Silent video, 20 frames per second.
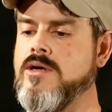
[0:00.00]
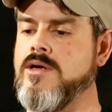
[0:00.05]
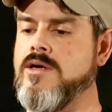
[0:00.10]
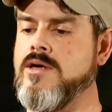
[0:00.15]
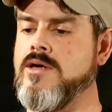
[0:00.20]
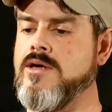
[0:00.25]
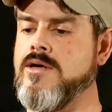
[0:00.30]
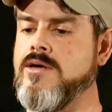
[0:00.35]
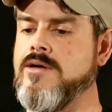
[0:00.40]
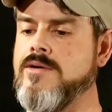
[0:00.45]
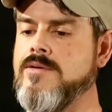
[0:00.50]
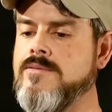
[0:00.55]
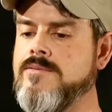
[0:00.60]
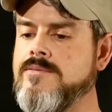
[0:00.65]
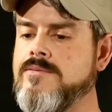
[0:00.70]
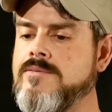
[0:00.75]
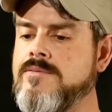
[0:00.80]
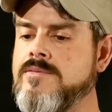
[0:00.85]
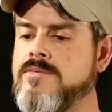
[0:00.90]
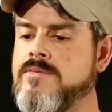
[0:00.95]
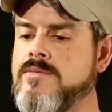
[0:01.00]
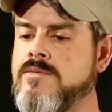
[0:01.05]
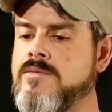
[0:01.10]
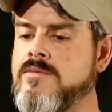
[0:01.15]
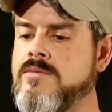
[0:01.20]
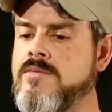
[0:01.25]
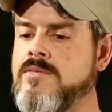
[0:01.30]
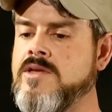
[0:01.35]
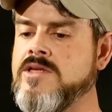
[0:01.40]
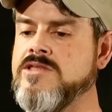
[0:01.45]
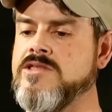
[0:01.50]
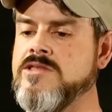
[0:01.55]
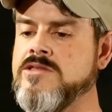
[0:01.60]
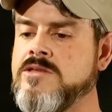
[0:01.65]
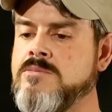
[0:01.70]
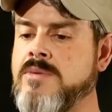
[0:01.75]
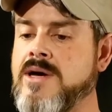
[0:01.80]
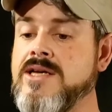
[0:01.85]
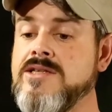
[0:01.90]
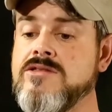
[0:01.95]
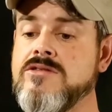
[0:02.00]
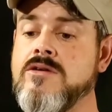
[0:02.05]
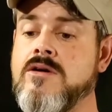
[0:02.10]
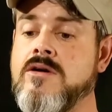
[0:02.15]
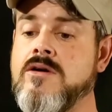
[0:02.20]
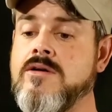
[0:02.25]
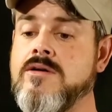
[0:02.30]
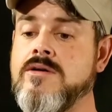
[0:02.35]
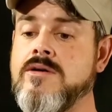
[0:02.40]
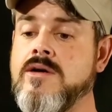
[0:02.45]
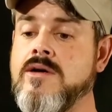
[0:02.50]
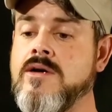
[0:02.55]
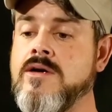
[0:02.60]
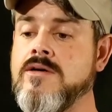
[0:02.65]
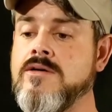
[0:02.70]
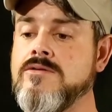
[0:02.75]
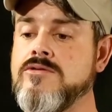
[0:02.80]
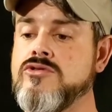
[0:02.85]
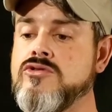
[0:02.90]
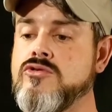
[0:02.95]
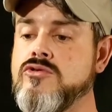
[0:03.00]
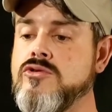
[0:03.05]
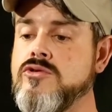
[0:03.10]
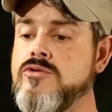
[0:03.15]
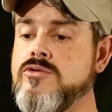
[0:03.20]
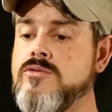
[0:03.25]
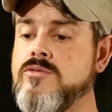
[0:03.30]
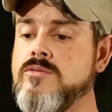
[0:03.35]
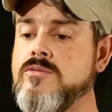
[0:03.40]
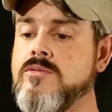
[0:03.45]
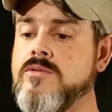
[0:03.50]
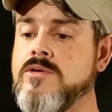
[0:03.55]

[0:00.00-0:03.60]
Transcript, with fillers: uh, this is based on a true